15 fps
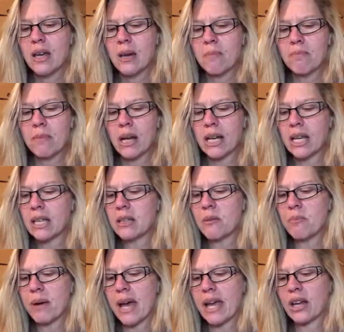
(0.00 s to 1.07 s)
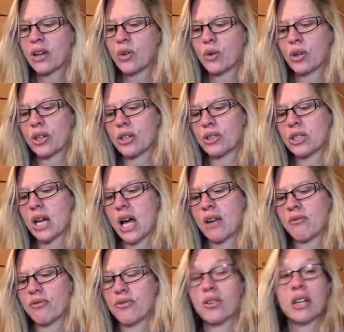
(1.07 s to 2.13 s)
Money in the bank or your
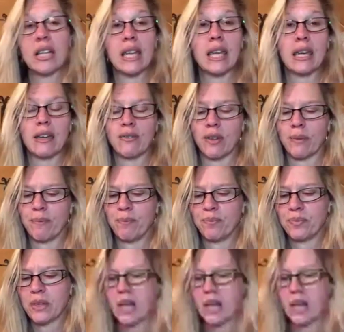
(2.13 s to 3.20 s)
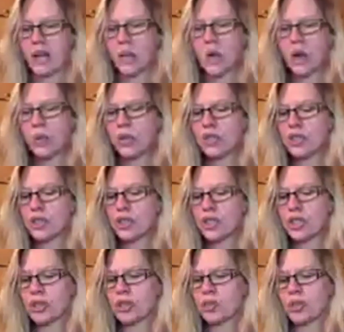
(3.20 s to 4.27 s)
time freely given? What would your
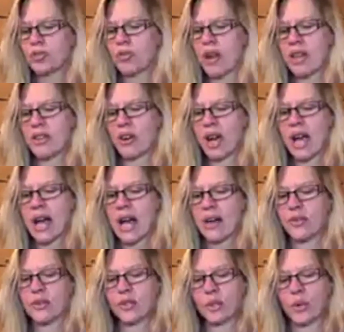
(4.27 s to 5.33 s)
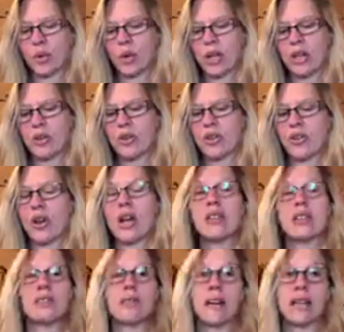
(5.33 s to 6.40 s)
children rather have, a toy or your
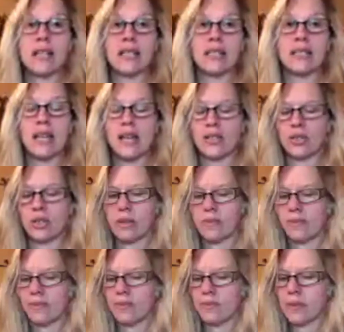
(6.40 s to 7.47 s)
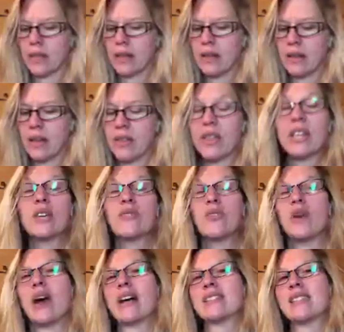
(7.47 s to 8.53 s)
undivided attention? I think if you
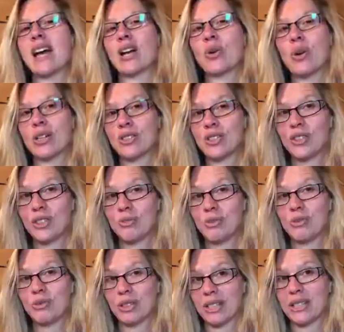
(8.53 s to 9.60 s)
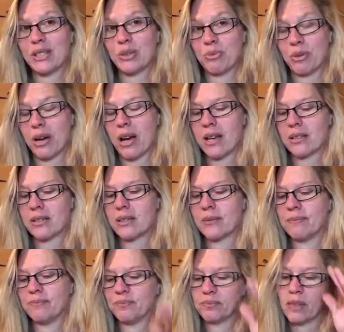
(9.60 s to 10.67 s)
asked that question, you'd be really surprised.
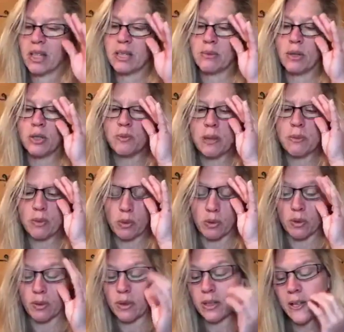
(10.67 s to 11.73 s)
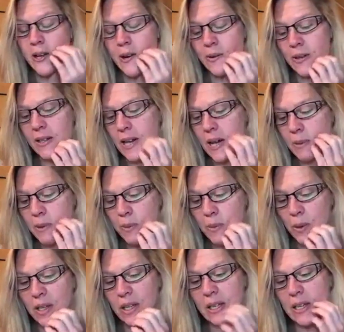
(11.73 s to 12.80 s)
Because most people, you know, a lot of people
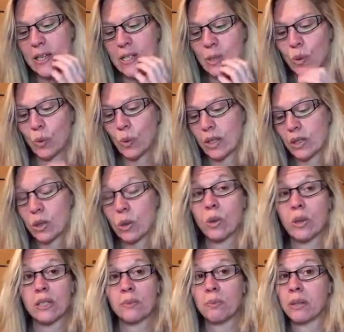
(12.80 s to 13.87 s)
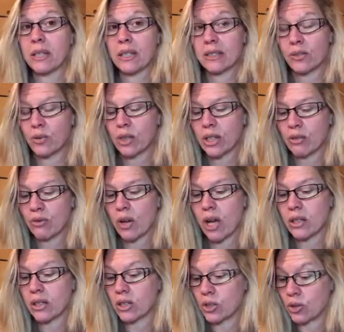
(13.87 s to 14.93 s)
think kids would want toys, but that's really
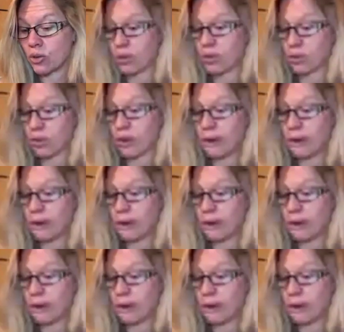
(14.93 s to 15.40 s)
not the truth.